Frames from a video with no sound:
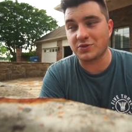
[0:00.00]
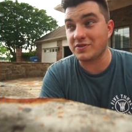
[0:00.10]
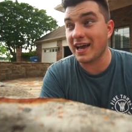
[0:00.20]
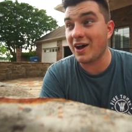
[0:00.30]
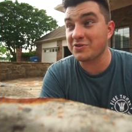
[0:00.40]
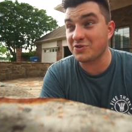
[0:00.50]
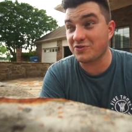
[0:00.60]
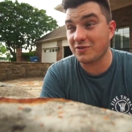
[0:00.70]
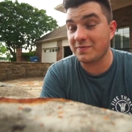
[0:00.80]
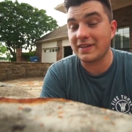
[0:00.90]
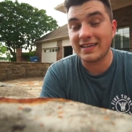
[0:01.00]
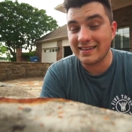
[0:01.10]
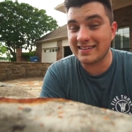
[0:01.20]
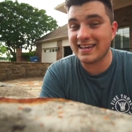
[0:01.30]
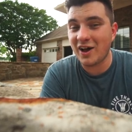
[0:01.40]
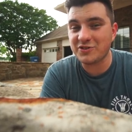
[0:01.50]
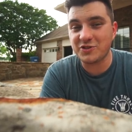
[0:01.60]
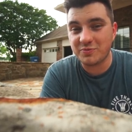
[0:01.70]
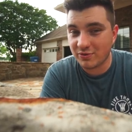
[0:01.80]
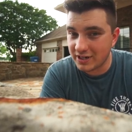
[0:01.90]
So this house is from, this house
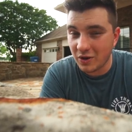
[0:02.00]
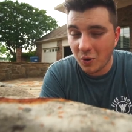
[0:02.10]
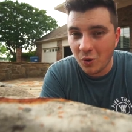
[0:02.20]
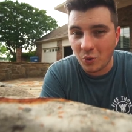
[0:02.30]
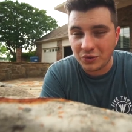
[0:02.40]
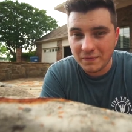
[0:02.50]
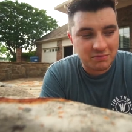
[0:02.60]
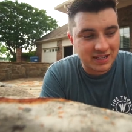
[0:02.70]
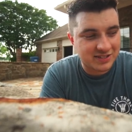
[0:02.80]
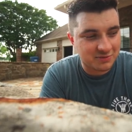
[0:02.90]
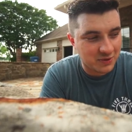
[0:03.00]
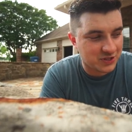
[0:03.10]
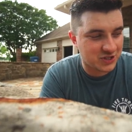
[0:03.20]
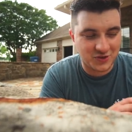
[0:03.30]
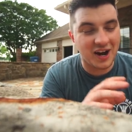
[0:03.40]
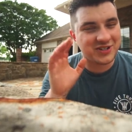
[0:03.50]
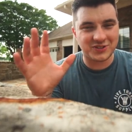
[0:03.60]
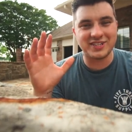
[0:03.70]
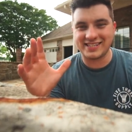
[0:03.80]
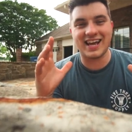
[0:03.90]
is pretty old, but it's the most
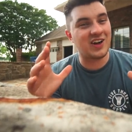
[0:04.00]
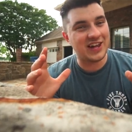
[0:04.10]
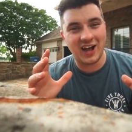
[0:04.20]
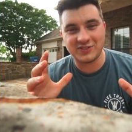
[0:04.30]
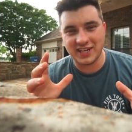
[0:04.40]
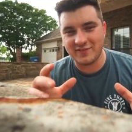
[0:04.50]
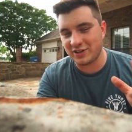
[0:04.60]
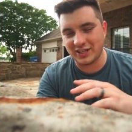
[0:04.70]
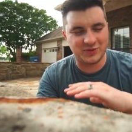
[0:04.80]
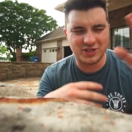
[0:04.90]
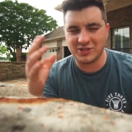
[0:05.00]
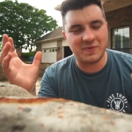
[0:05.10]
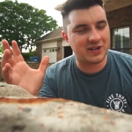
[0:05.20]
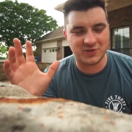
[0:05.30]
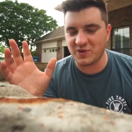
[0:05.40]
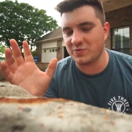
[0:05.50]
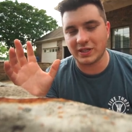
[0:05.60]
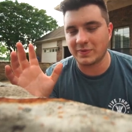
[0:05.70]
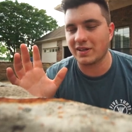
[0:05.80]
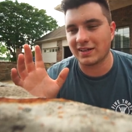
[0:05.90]
structurally sound house ever. Like, the inspection went
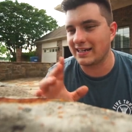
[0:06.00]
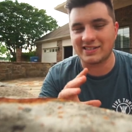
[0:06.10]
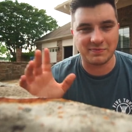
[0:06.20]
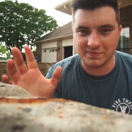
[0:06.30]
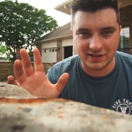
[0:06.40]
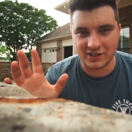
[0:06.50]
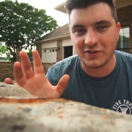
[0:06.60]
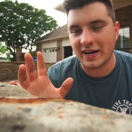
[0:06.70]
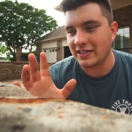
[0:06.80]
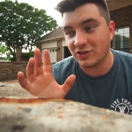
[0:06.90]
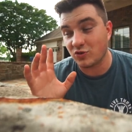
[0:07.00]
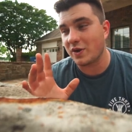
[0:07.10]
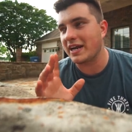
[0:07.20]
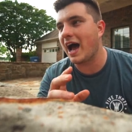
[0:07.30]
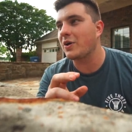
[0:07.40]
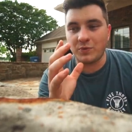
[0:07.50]
really well on it. It's a, it's a great, great house.